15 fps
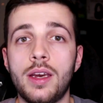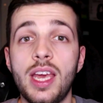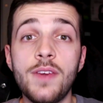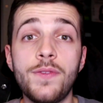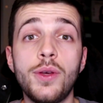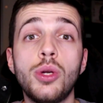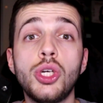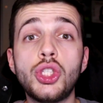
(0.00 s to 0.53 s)

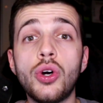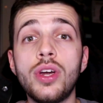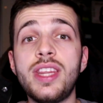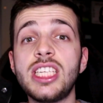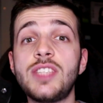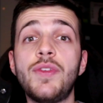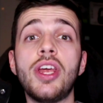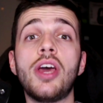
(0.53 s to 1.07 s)
If you enjoyed
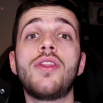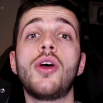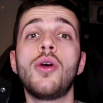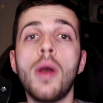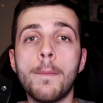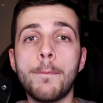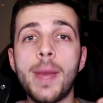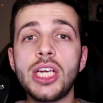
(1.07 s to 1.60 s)
this video though,
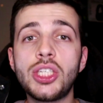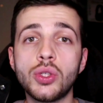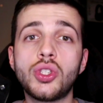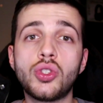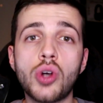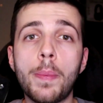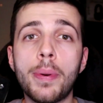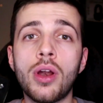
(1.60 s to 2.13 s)
make sure to
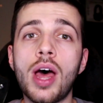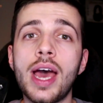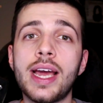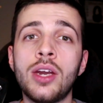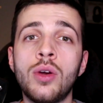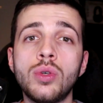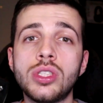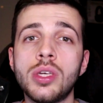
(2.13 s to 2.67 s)
drop a like,
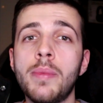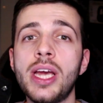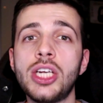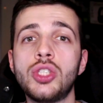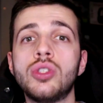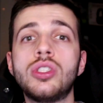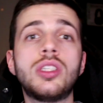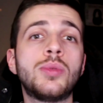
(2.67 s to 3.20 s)
and also make
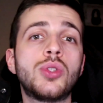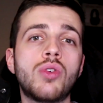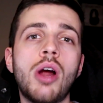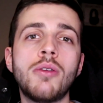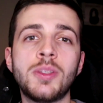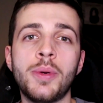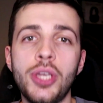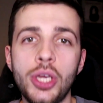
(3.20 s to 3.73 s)
sure to subscribe
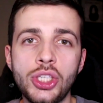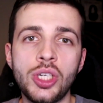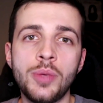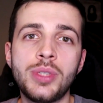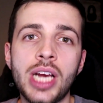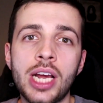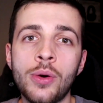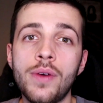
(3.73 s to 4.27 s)
to my YouTube
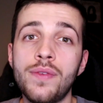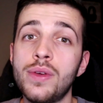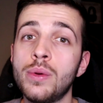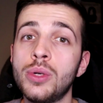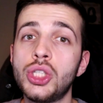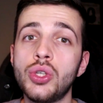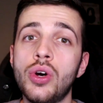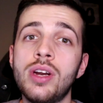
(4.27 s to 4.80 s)
channel if you
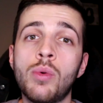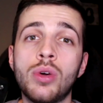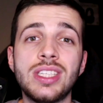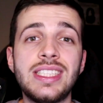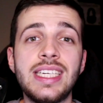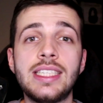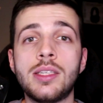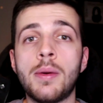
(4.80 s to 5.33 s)
enjoyed and want to
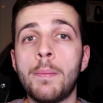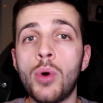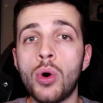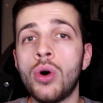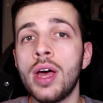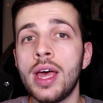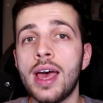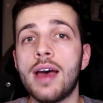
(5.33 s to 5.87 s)
see some
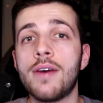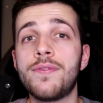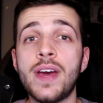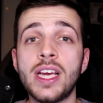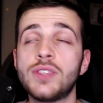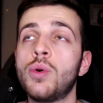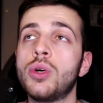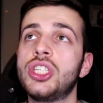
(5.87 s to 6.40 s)
more. And
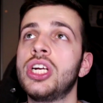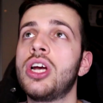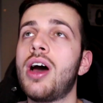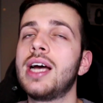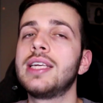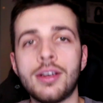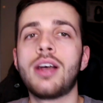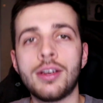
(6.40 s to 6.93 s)
thanks for watching
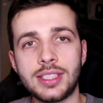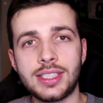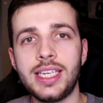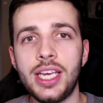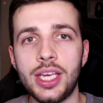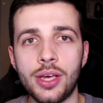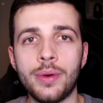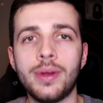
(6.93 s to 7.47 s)
guys. I'll see
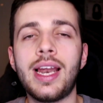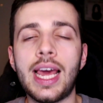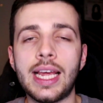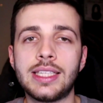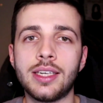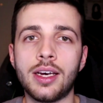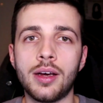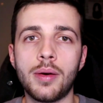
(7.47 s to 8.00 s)
you
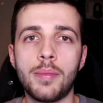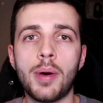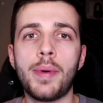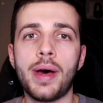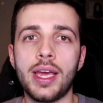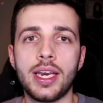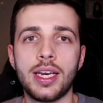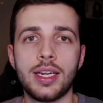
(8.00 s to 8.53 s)
later. Bye
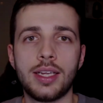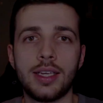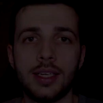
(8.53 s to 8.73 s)
bye.